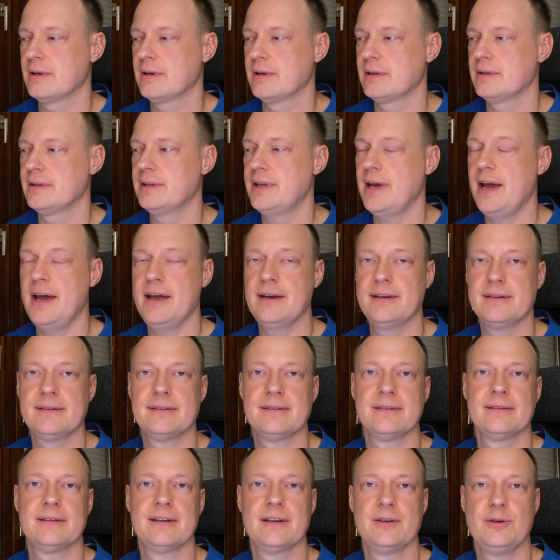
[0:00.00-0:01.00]

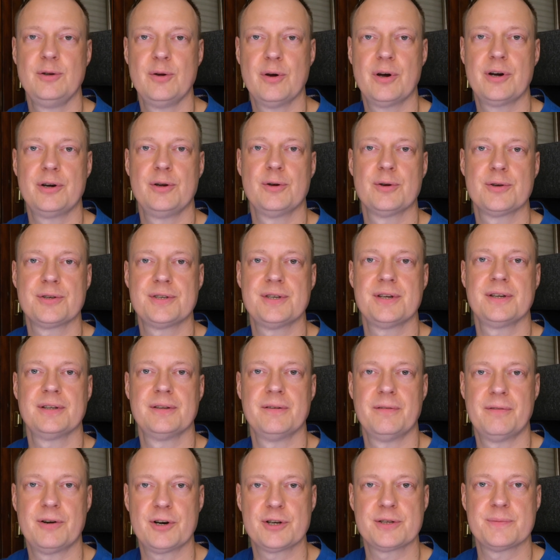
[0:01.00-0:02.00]
then you are using
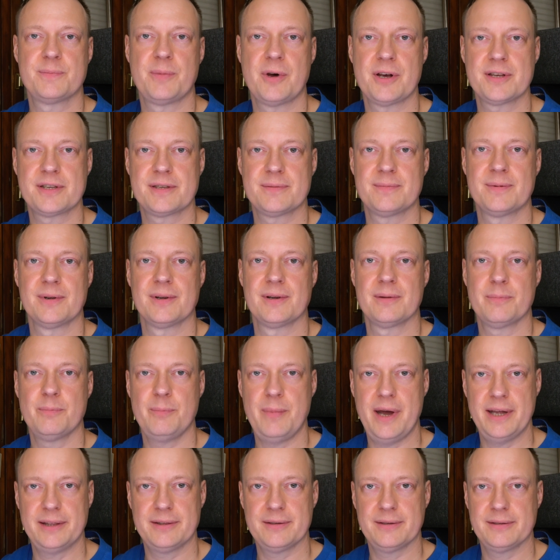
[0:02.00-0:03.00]
the worst possible
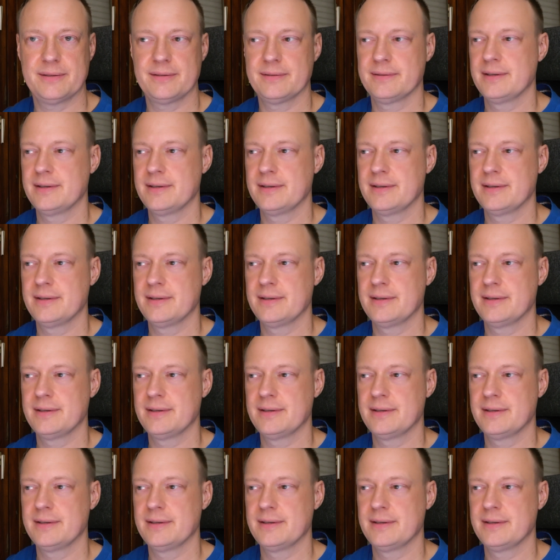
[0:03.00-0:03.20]
method.